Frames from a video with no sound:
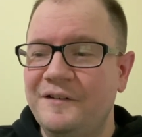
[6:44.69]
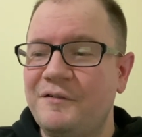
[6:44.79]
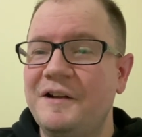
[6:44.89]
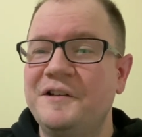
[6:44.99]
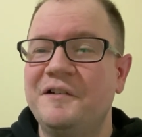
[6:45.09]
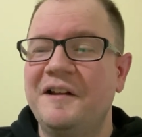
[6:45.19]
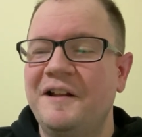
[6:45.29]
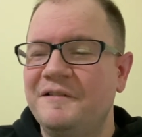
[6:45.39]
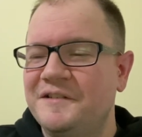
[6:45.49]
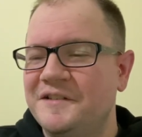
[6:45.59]
Criterion
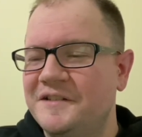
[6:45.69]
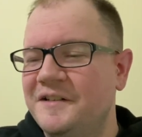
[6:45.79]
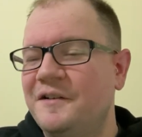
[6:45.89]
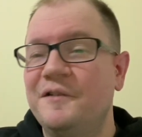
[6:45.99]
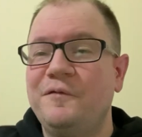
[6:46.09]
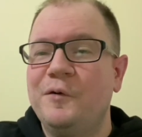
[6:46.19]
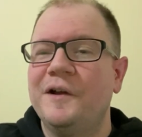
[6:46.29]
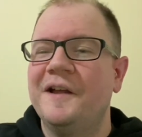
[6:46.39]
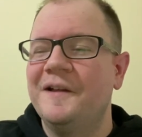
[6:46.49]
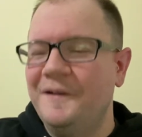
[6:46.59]
announces it on
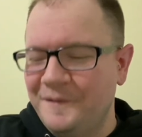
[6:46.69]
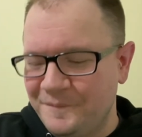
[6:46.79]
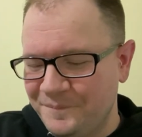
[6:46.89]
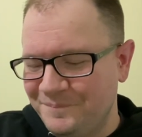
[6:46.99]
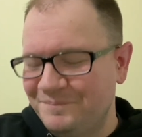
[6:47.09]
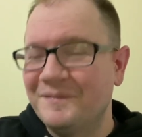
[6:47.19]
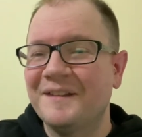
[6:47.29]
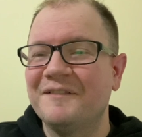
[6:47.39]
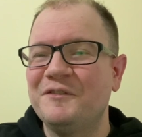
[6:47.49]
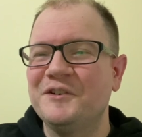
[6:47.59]
4K.
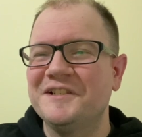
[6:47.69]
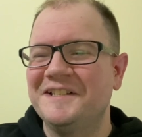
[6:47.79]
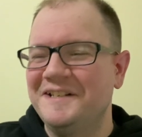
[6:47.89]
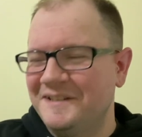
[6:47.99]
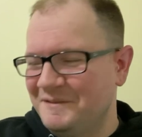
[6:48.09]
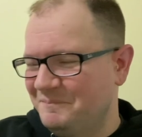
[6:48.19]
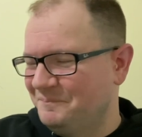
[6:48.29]
Of course they did.